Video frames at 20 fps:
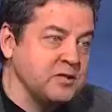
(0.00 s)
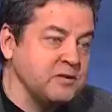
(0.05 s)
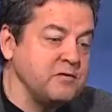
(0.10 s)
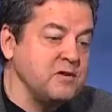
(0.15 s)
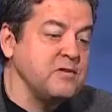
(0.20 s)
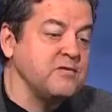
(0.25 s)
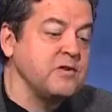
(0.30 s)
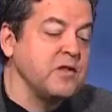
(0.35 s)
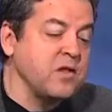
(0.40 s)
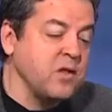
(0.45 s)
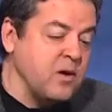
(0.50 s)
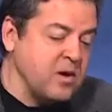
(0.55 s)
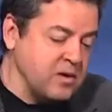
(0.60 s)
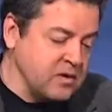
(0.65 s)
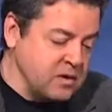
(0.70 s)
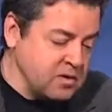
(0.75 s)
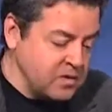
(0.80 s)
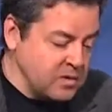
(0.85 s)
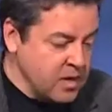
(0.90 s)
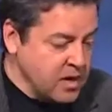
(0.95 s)
live even
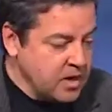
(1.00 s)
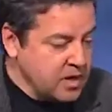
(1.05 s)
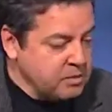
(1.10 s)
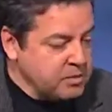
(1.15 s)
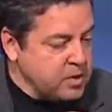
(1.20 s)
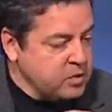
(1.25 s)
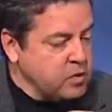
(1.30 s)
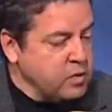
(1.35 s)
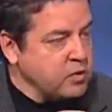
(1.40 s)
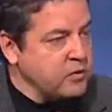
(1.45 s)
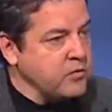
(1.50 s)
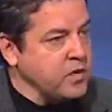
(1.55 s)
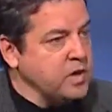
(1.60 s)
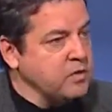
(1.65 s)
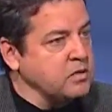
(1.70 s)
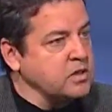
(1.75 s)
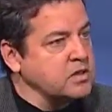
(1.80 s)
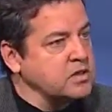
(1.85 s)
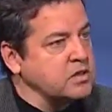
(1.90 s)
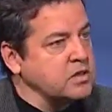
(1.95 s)
longer. Okay. But what we
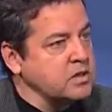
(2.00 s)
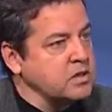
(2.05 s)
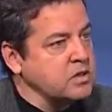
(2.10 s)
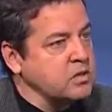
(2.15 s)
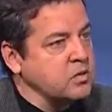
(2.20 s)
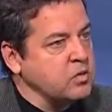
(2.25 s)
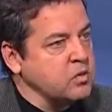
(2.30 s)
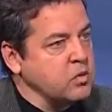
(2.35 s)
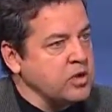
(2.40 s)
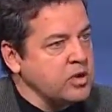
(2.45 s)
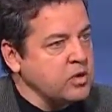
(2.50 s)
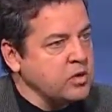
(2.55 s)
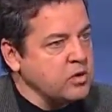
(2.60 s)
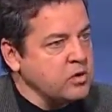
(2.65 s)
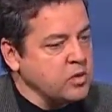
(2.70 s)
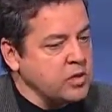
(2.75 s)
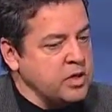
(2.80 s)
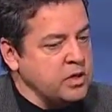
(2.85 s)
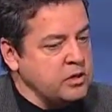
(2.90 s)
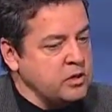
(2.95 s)
found is that we can
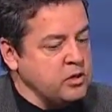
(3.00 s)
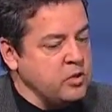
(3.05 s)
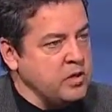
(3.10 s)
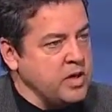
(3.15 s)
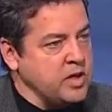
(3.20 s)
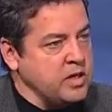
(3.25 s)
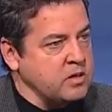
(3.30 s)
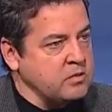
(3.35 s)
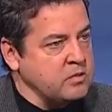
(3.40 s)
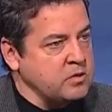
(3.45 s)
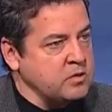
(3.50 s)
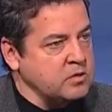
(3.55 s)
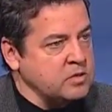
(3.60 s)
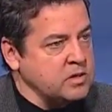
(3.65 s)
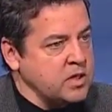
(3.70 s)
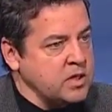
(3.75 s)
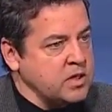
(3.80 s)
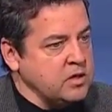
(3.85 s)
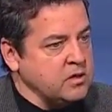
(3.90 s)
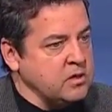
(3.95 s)
create two
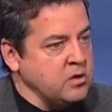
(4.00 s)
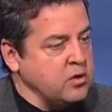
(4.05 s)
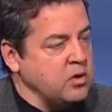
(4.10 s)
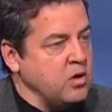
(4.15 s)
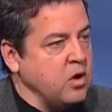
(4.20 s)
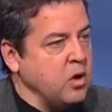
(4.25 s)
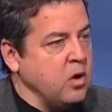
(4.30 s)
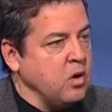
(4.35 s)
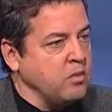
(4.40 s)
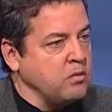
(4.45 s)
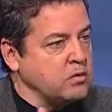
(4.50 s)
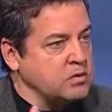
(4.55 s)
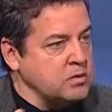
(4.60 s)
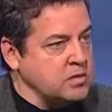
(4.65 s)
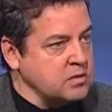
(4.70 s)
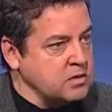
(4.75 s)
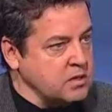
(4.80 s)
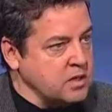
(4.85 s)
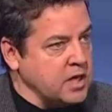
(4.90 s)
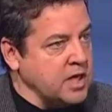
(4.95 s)
animals that look
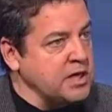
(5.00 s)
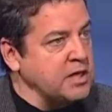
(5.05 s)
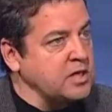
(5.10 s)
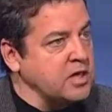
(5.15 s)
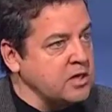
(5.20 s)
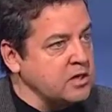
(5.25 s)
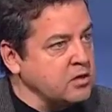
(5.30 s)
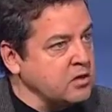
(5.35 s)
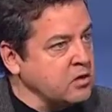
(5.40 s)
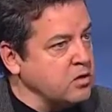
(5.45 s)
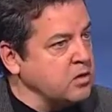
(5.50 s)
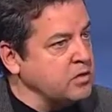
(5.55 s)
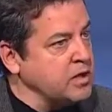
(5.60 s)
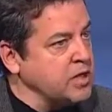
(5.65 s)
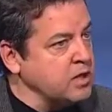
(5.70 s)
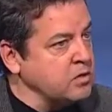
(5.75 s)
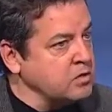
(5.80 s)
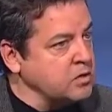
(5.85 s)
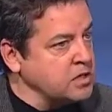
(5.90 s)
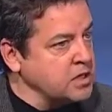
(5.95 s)
almost identical on
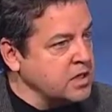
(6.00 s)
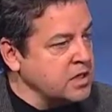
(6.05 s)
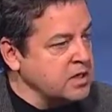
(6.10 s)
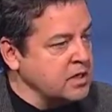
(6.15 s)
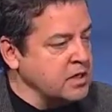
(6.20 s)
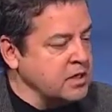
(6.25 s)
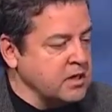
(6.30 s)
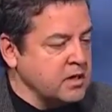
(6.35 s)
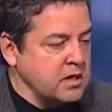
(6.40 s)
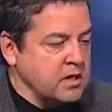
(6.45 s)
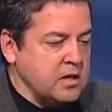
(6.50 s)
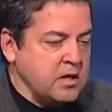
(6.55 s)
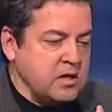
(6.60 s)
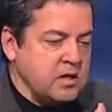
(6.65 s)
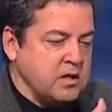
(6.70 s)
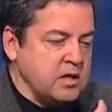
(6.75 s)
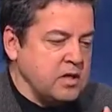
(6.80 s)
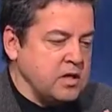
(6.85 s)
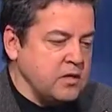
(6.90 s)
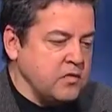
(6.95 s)
the outside,
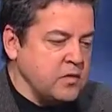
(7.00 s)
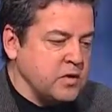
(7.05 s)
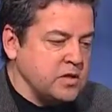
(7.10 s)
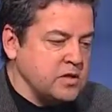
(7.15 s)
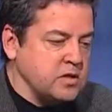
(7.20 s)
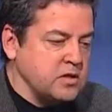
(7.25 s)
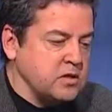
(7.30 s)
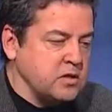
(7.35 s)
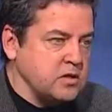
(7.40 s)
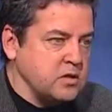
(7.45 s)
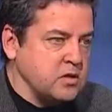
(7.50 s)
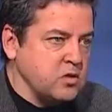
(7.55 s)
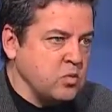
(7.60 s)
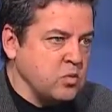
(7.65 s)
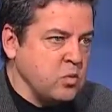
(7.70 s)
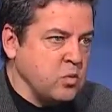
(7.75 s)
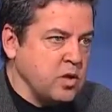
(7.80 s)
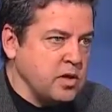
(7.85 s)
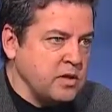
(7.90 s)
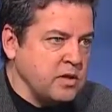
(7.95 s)
the difference is that the
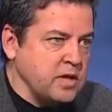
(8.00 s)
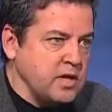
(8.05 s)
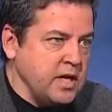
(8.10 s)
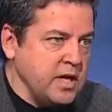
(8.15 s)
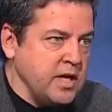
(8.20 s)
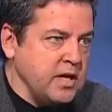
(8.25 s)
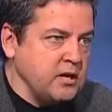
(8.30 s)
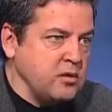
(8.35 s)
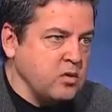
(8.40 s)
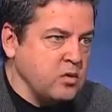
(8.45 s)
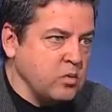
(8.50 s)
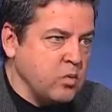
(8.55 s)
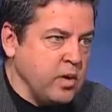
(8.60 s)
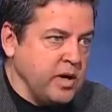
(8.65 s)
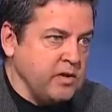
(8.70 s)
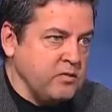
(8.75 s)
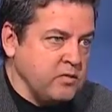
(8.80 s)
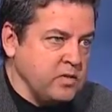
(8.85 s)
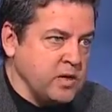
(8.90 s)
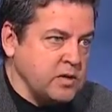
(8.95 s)
one that ate the
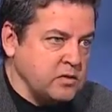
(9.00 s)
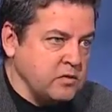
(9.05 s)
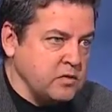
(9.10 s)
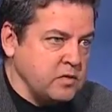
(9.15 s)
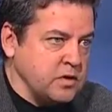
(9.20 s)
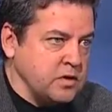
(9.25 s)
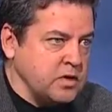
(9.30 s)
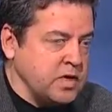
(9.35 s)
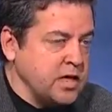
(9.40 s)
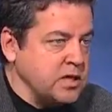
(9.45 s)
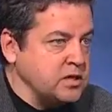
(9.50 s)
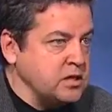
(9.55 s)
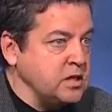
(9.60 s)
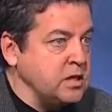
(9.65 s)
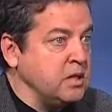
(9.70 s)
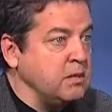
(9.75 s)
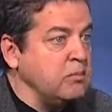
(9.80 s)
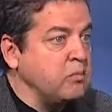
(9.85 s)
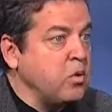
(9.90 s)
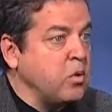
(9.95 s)
white flesh fish has to
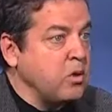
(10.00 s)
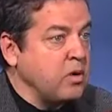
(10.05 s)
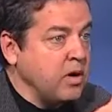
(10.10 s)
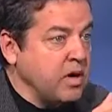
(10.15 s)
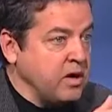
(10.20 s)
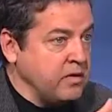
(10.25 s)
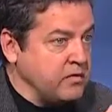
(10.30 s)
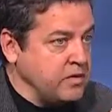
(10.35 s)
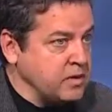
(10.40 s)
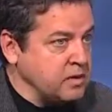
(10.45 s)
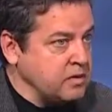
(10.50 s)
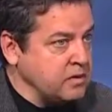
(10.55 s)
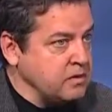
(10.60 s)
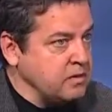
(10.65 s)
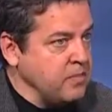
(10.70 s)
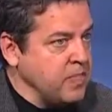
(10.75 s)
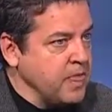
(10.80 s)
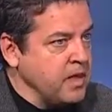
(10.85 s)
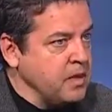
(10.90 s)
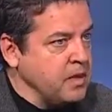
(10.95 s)
eat more of it.
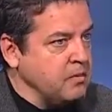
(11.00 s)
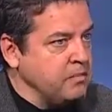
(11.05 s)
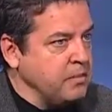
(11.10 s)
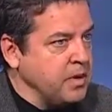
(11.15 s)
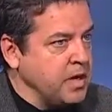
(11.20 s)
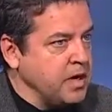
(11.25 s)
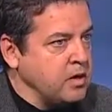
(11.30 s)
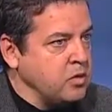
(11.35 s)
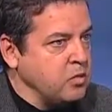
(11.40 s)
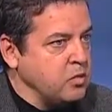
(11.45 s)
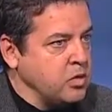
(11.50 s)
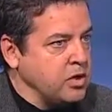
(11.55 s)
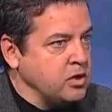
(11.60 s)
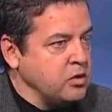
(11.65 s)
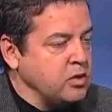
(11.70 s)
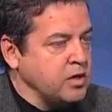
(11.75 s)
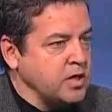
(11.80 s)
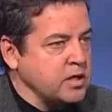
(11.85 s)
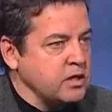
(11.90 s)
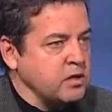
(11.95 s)
Right. But when you
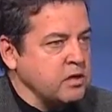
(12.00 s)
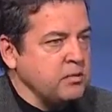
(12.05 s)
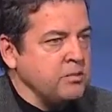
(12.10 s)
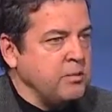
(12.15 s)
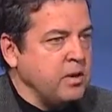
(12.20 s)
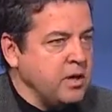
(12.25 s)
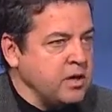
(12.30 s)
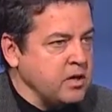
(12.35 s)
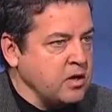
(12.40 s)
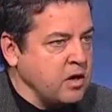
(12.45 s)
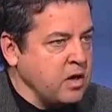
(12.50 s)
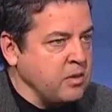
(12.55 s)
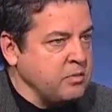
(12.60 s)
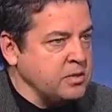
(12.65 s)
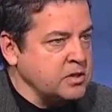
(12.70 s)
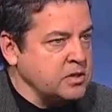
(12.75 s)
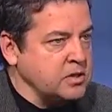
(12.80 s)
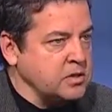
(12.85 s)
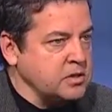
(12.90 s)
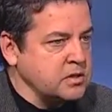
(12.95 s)
look at their body
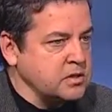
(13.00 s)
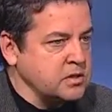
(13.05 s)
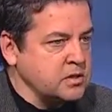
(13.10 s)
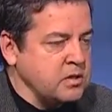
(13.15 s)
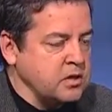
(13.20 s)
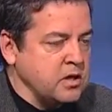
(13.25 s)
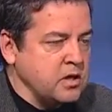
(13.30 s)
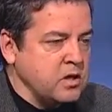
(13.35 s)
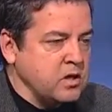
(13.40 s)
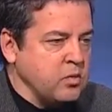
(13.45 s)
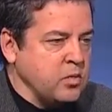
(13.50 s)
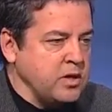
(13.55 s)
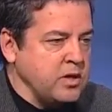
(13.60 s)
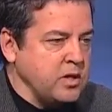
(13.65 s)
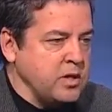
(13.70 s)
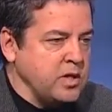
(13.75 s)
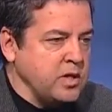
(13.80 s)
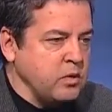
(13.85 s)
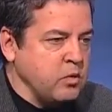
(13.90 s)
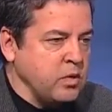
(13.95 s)
composition, the one
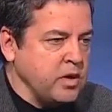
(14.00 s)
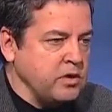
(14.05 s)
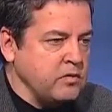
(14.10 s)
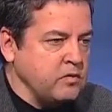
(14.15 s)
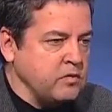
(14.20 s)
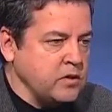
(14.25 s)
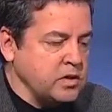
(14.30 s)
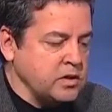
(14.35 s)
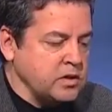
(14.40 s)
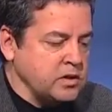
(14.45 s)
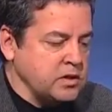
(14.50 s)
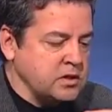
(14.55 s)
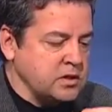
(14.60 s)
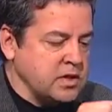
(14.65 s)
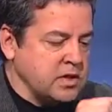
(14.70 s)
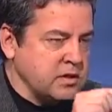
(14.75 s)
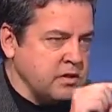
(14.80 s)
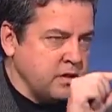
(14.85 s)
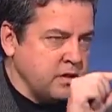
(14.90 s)
that ate white fish has got